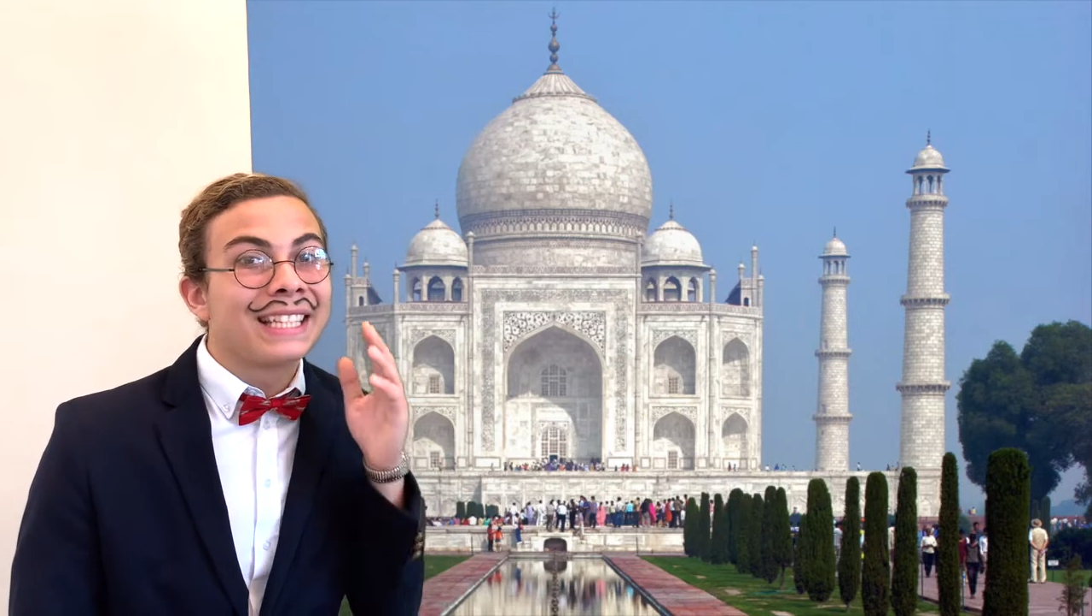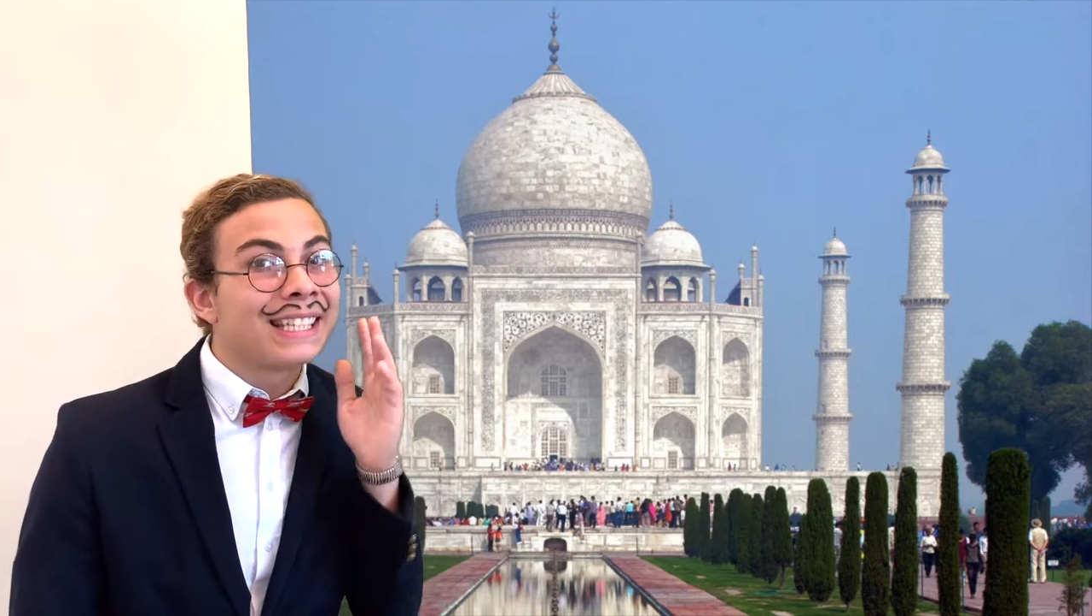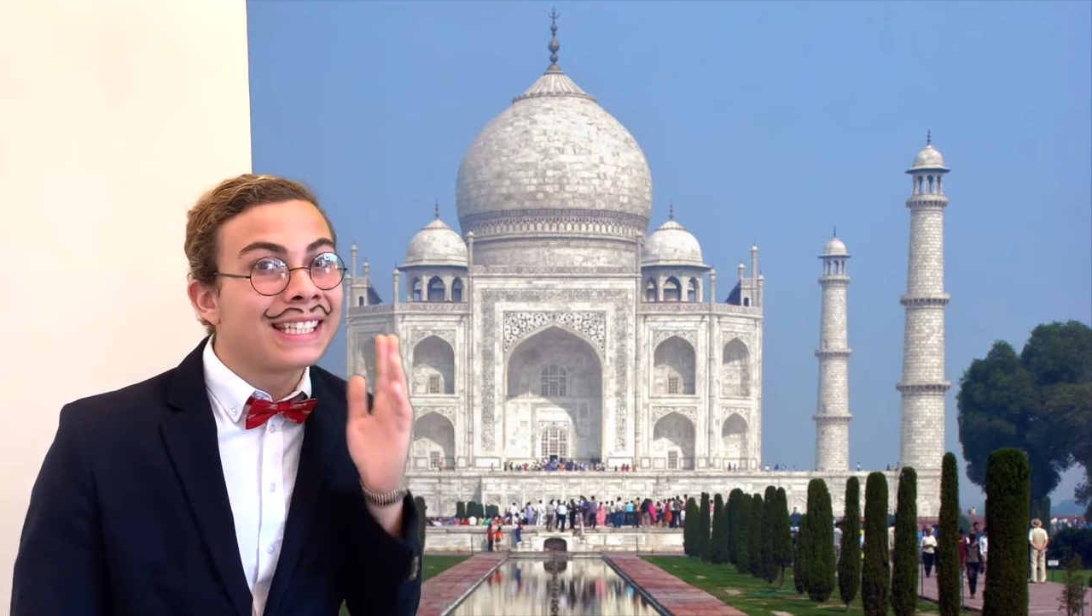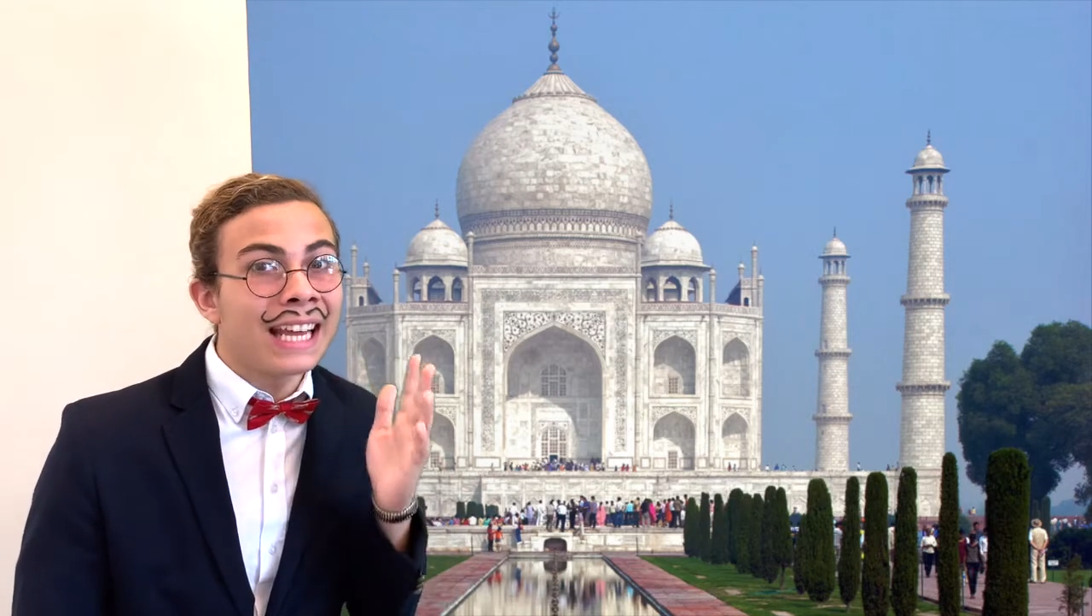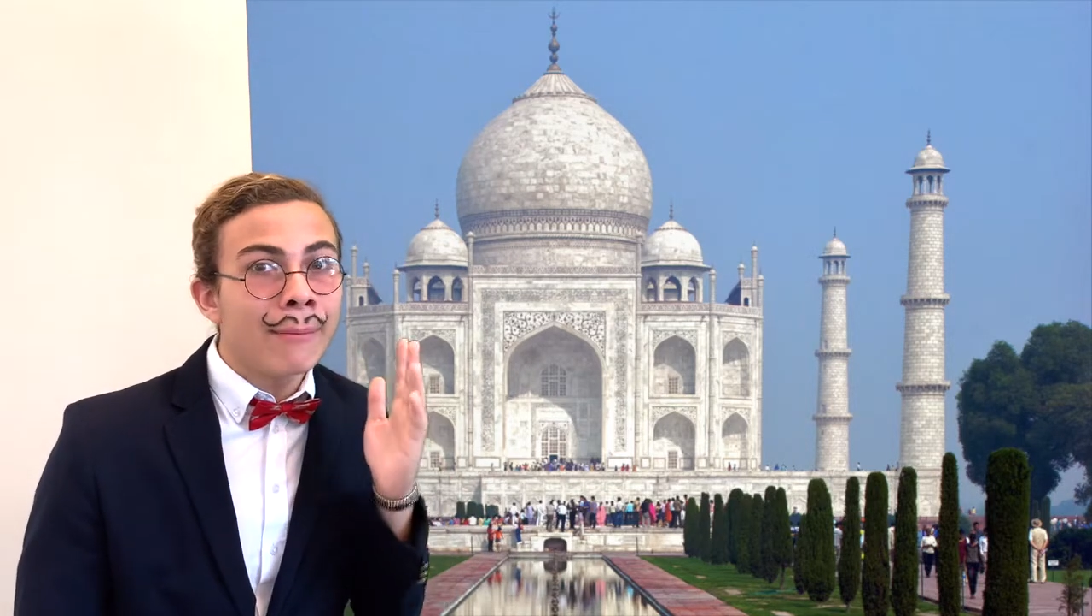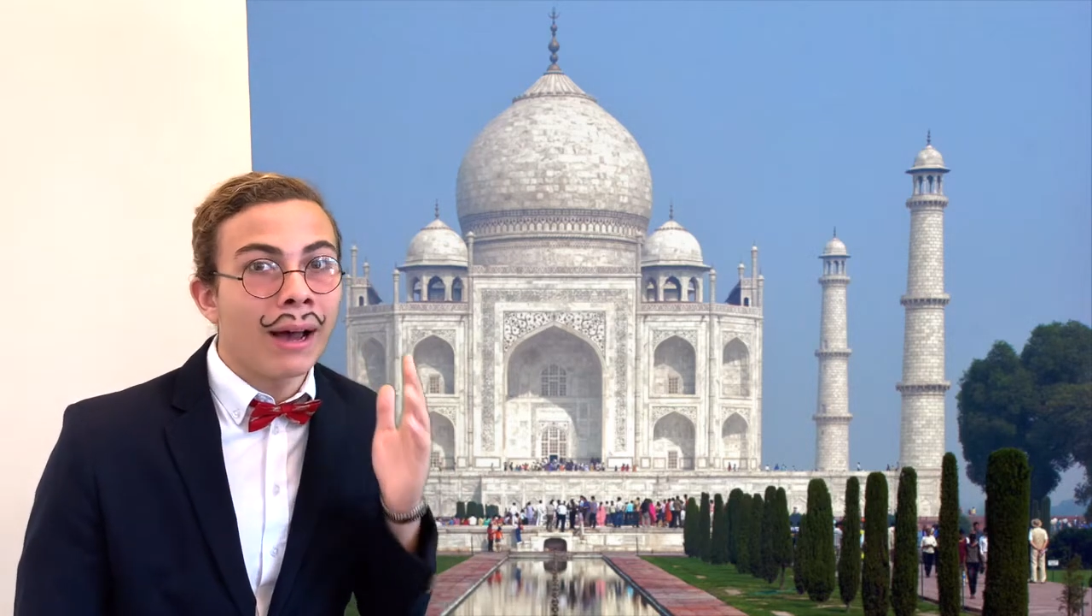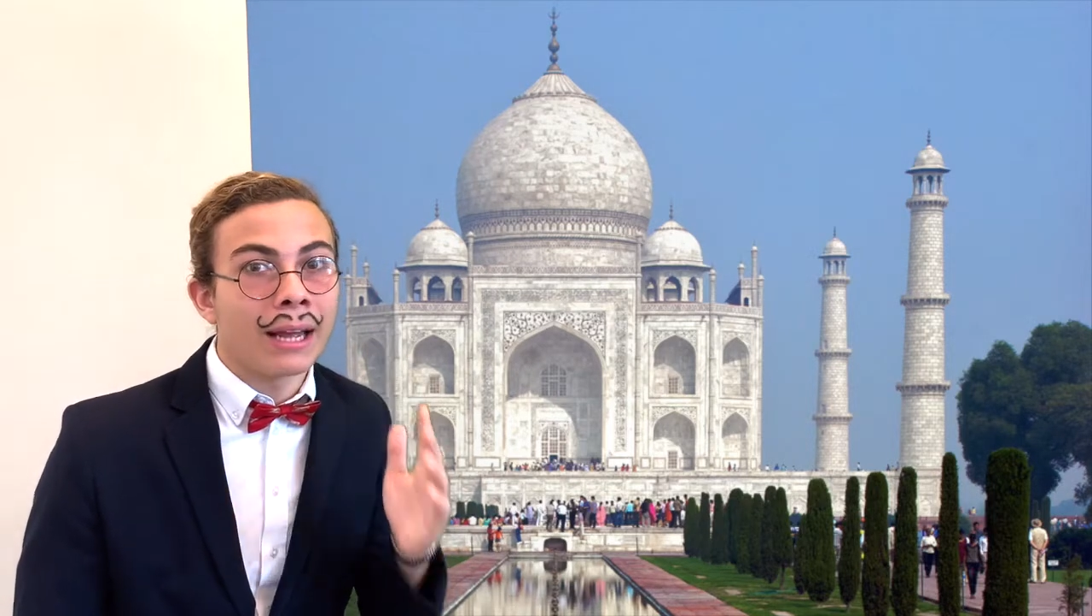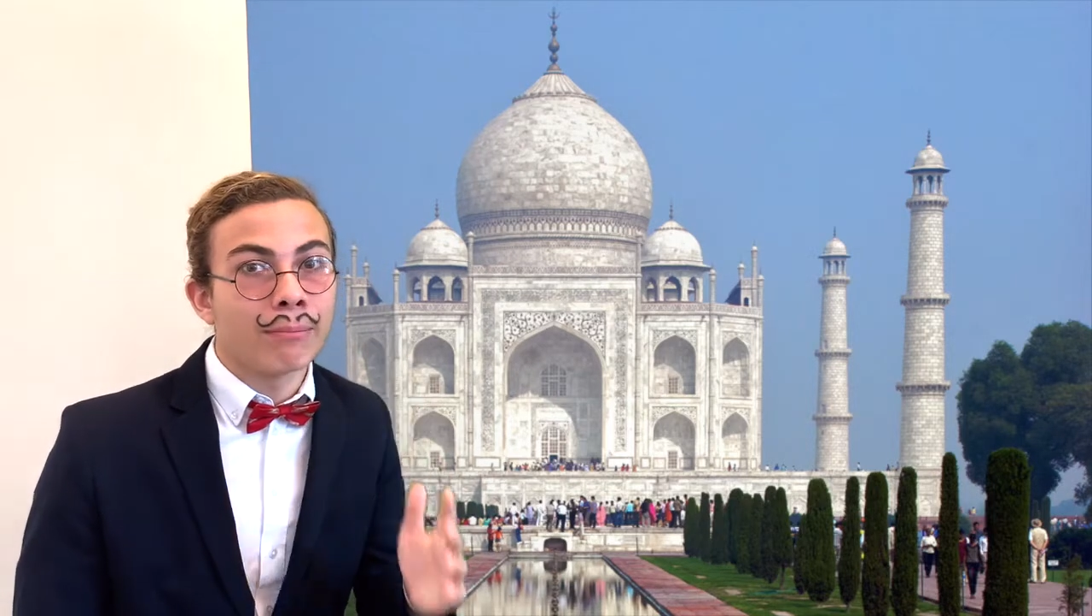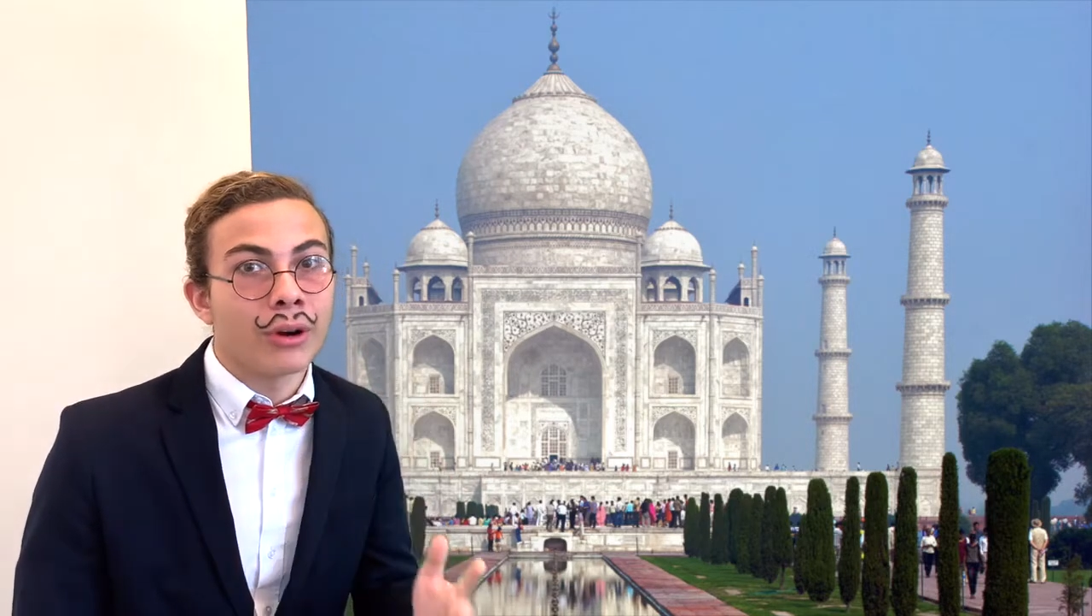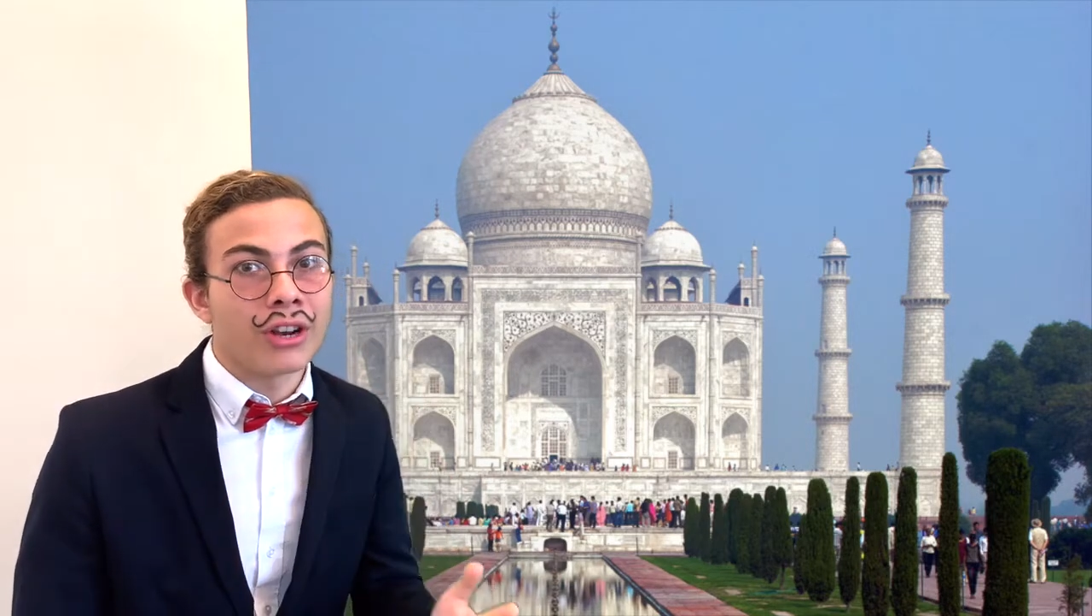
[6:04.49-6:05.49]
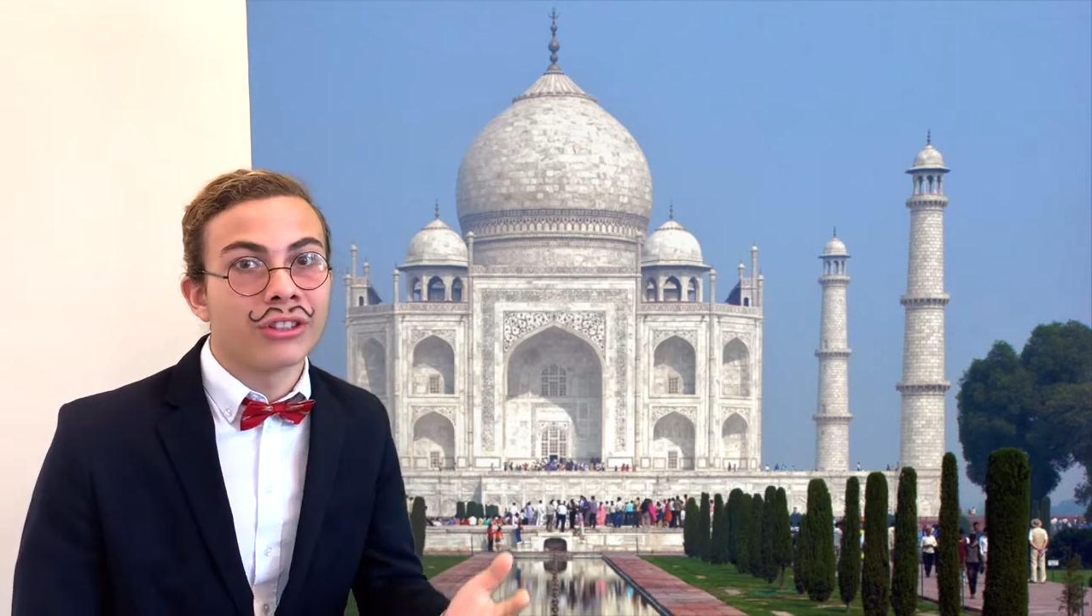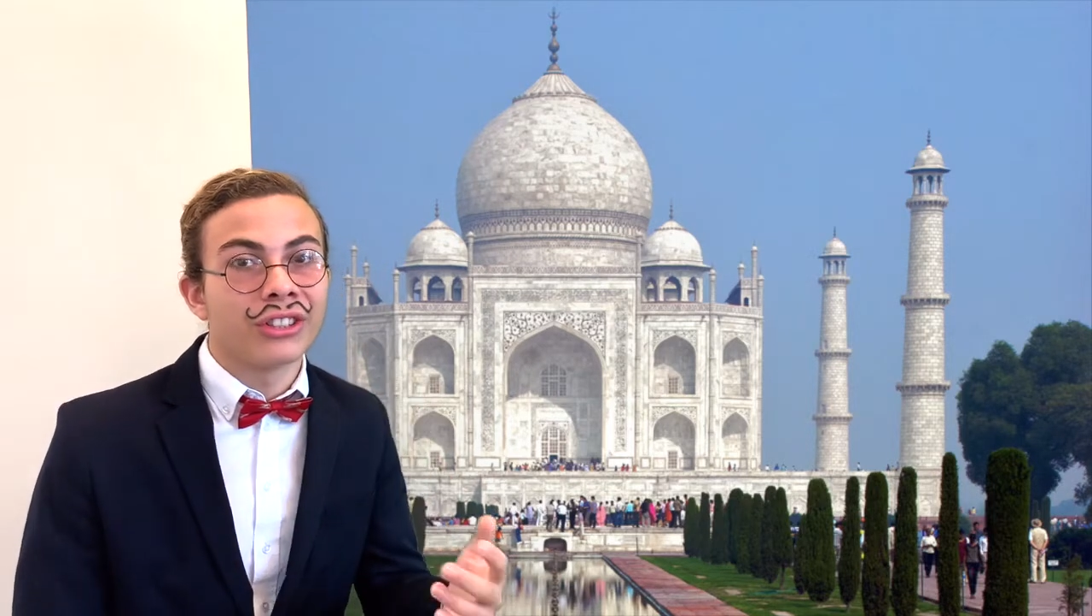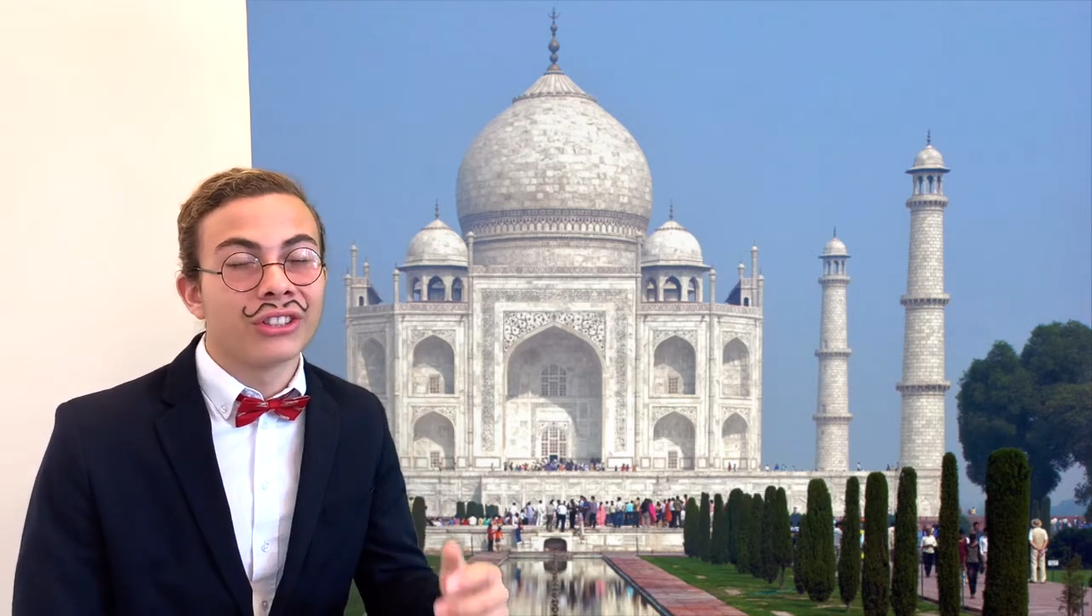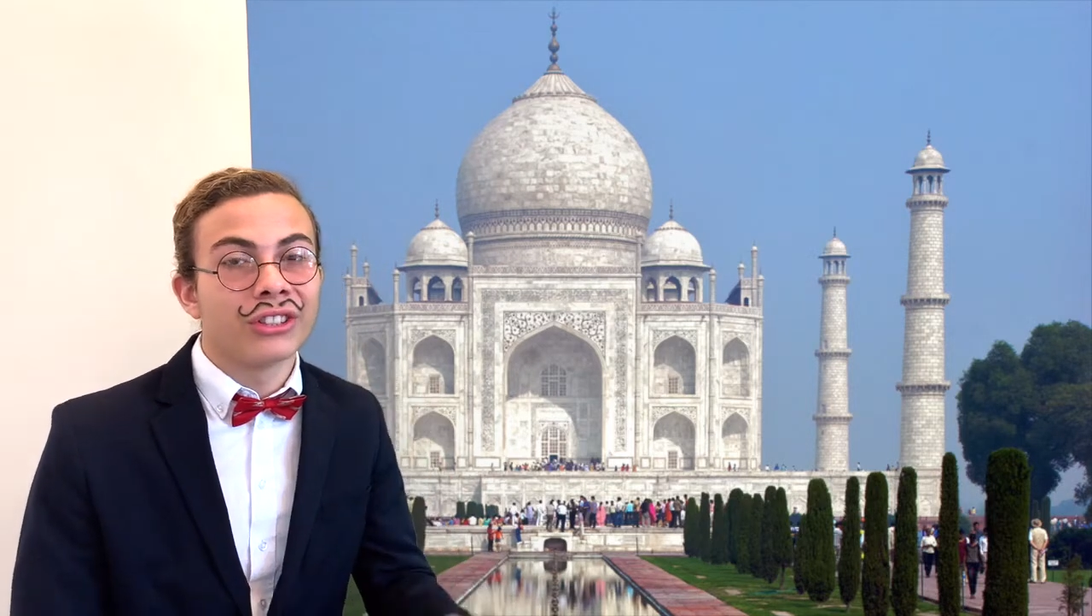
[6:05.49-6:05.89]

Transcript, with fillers: semi-precious